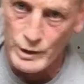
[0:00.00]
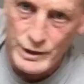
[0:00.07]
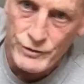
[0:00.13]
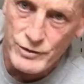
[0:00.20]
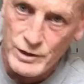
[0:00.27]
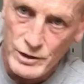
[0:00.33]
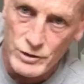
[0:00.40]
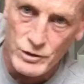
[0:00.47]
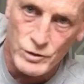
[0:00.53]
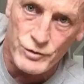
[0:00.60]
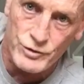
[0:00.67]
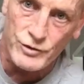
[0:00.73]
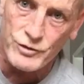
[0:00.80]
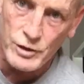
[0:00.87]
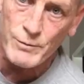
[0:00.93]
what he's going to do
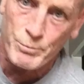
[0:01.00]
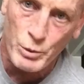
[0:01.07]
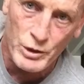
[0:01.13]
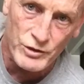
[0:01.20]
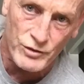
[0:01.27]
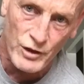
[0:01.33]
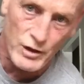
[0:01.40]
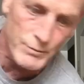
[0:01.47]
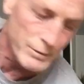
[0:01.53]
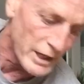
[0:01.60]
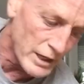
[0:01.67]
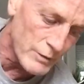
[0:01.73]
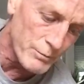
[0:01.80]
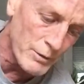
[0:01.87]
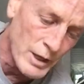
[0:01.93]
is he's going to put his arm
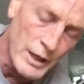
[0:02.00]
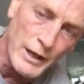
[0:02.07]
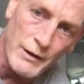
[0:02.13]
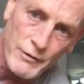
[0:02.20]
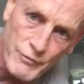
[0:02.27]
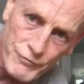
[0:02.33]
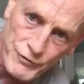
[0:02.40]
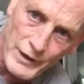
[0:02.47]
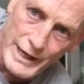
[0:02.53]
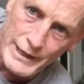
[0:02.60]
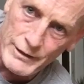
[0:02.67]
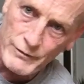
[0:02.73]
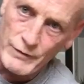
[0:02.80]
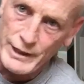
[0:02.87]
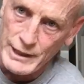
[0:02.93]
down
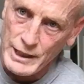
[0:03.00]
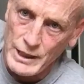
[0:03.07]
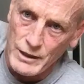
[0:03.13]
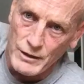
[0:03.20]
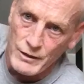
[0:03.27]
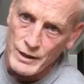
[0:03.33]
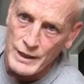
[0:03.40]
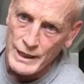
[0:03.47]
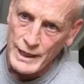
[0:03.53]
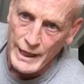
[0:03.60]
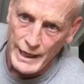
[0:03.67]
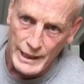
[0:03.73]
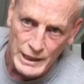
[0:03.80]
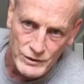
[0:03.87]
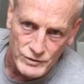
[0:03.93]
flat right here,
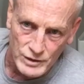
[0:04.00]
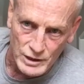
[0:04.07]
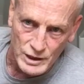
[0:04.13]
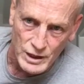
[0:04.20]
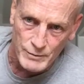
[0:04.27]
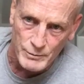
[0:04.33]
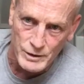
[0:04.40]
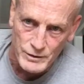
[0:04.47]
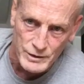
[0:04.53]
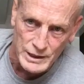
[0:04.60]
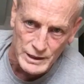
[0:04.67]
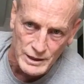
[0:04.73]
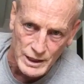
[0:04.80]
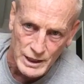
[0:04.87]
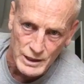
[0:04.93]
and he's going to come
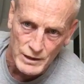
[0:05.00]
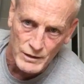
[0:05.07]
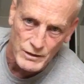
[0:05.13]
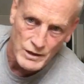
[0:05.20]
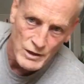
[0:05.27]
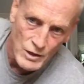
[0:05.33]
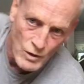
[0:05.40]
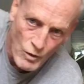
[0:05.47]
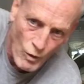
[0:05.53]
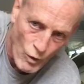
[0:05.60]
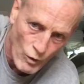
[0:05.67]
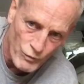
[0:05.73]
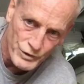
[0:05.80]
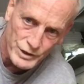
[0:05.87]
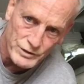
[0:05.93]
underneath here,
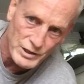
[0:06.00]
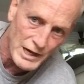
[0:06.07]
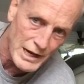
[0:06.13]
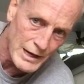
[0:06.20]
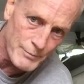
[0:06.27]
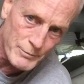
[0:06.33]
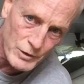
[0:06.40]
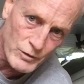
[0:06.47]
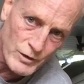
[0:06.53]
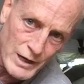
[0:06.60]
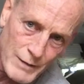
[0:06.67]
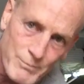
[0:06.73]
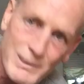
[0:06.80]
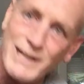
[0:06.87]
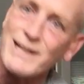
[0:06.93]
over the top,
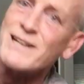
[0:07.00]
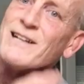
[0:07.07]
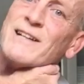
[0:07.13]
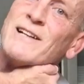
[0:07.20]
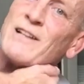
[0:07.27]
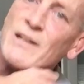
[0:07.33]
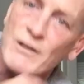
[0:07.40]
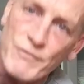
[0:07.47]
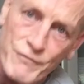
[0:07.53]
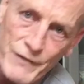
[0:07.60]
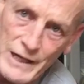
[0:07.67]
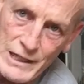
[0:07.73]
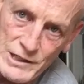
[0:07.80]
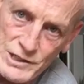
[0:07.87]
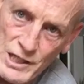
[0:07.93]
grab my
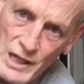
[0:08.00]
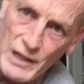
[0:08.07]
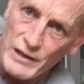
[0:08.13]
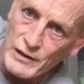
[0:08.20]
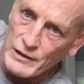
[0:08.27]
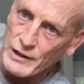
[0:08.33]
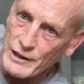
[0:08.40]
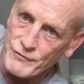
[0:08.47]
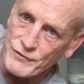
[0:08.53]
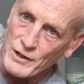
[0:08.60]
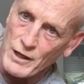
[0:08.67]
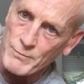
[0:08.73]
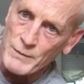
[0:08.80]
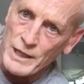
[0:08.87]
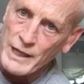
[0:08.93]
face, lift
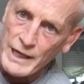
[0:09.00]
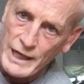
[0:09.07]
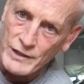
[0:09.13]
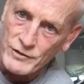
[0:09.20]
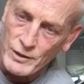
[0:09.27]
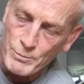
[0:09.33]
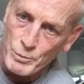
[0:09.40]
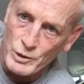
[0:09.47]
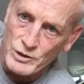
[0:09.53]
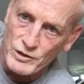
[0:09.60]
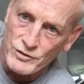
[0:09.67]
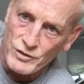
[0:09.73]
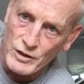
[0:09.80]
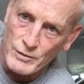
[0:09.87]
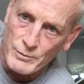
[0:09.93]
up, and he's going to put
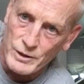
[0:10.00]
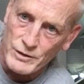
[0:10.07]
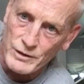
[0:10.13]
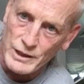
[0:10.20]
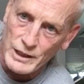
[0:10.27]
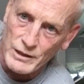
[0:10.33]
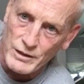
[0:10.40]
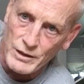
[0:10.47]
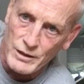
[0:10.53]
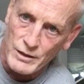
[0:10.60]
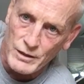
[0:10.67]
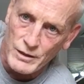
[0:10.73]
this arm underneath.